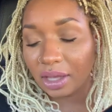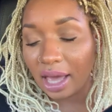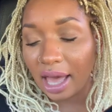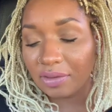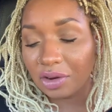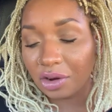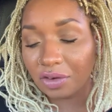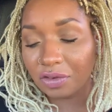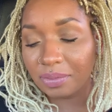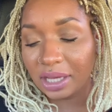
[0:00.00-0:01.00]
Haven't
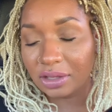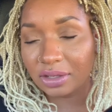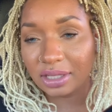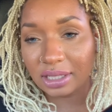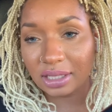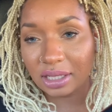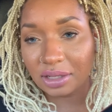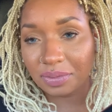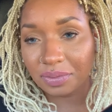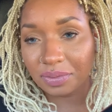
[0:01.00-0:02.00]
heard from either since then.